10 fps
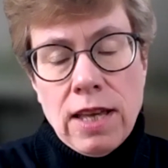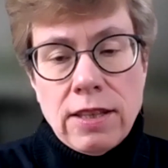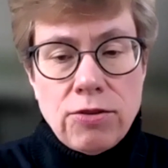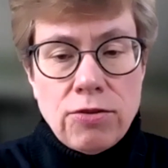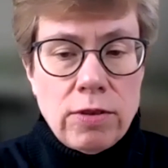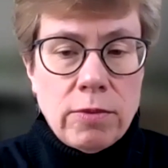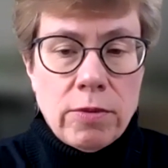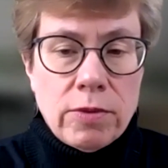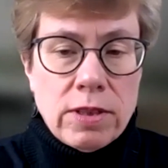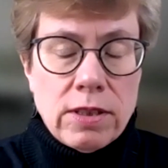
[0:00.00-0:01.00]
And then
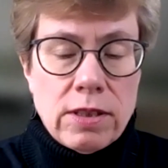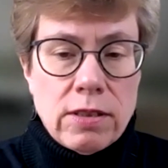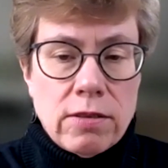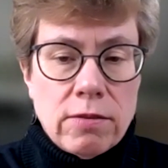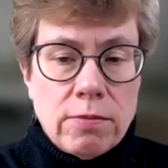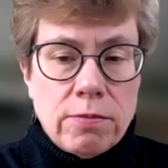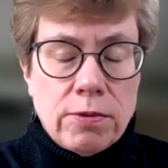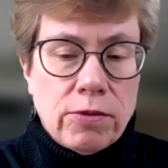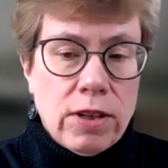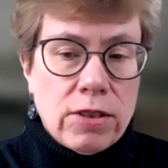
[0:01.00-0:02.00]
treatment was until
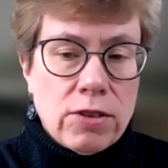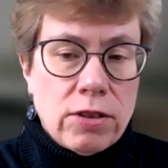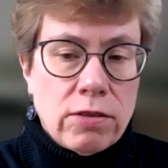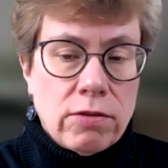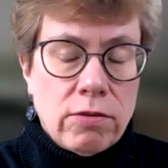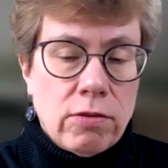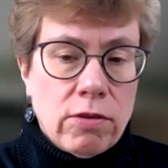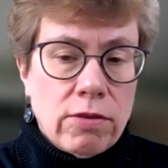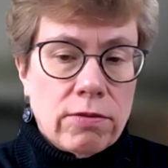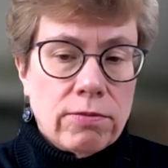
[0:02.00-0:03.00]
progression
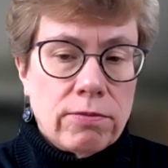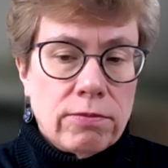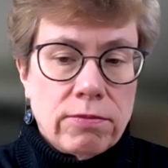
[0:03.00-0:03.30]
or